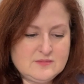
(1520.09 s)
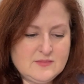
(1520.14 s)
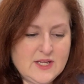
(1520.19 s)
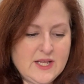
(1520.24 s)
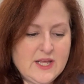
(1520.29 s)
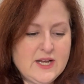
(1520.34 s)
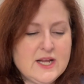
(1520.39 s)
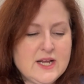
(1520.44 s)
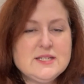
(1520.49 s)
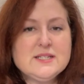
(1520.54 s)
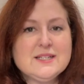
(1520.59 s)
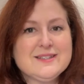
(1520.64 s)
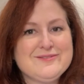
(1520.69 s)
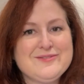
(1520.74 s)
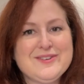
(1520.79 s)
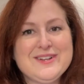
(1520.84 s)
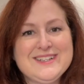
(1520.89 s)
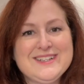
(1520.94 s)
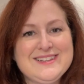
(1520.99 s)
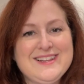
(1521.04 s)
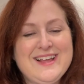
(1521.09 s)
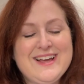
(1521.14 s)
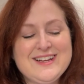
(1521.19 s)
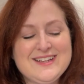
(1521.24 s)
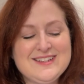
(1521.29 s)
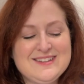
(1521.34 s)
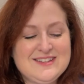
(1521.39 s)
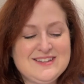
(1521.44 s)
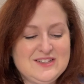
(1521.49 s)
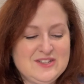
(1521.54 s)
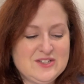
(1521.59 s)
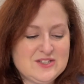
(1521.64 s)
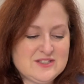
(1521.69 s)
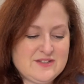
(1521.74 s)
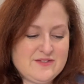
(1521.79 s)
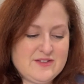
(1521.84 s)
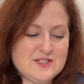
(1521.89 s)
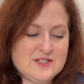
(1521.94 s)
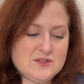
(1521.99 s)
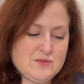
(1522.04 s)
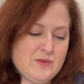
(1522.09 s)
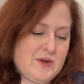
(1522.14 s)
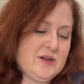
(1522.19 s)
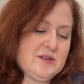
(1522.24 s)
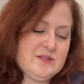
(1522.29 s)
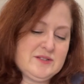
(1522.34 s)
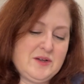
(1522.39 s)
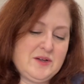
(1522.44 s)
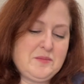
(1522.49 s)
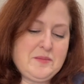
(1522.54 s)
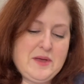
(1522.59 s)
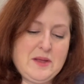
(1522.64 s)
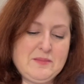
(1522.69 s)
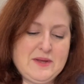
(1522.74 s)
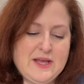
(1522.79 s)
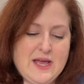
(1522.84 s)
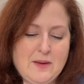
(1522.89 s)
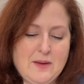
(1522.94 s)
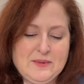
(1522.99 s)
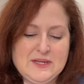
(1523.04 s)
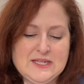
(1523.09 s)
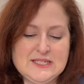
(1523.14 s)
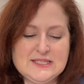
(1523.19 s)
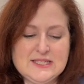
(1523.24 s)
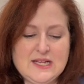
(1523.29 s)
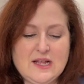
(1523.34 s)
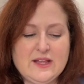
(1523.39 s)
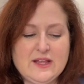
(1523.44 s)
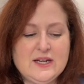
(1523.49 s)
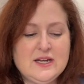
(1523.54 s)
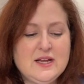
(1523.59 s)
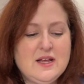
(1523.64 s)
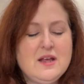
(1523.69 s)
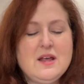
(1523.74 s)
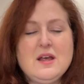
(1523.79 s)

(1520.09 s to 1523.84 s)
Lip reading: And I did really like the looks of the sweater, so it made me happy to sell it.